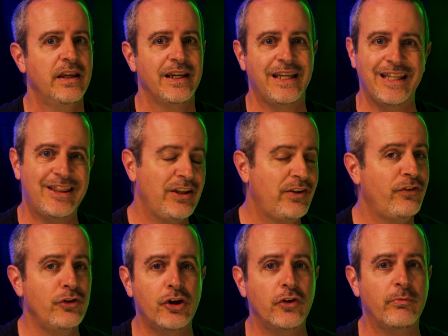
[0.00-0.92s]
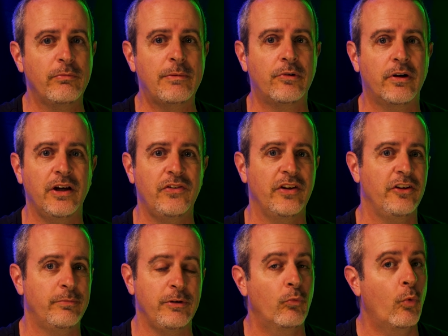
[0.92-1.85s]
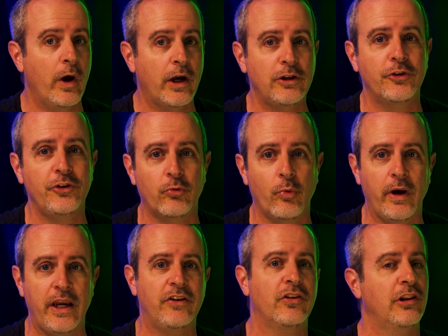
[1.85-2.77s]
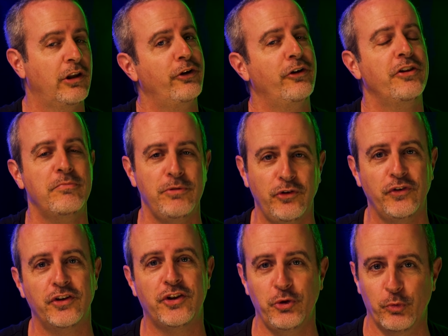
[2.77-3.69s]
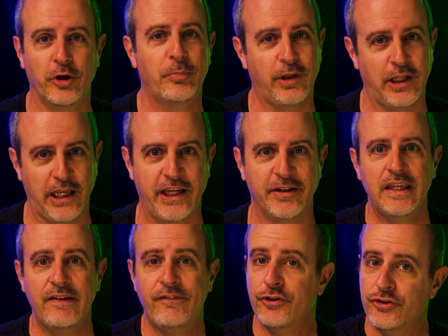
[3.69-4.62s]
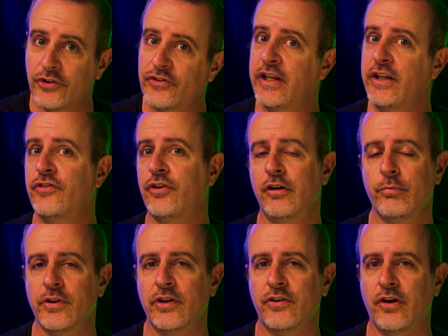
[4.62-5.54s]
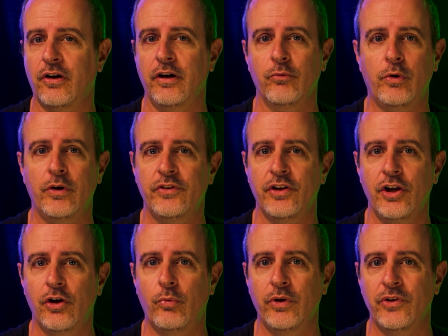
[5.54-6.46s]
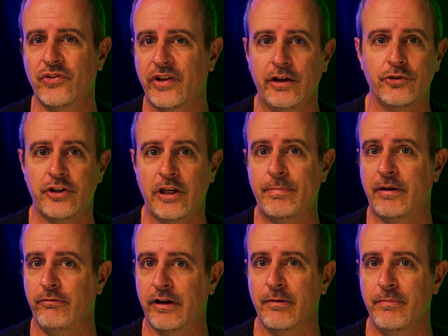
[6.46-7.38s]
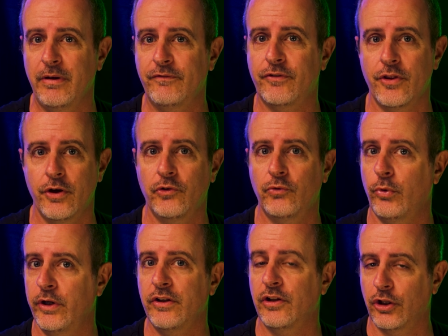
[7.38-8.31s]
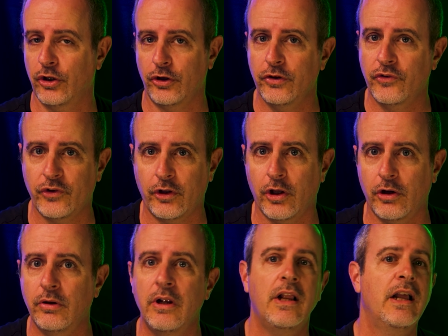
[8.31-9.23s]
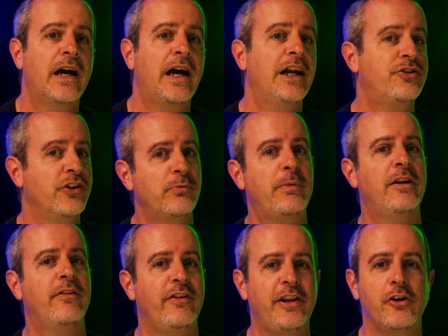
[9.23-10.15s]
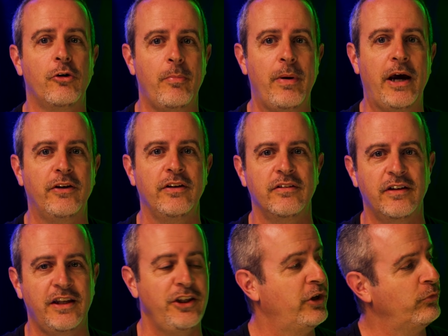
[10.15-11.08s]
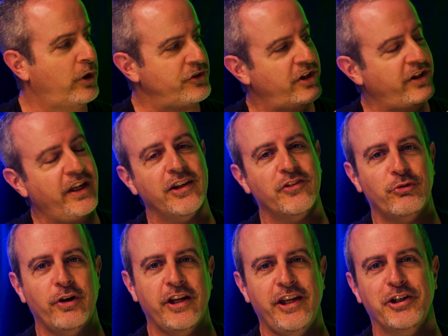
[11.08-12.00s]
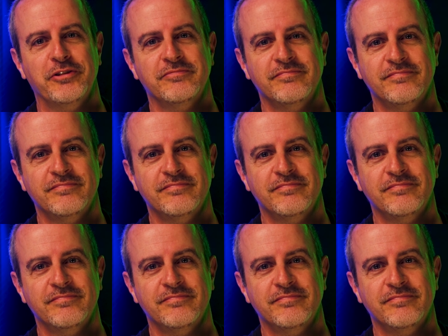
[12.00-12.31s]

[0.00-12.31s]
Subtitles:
Get these few notes memorized and you'll be well on your way to learning the music you want to play. If you're just getting started with guitar and want to know what scale shape I'd recommend for those wanting to learn to solo, I just made a video about it and you can watch it next right here.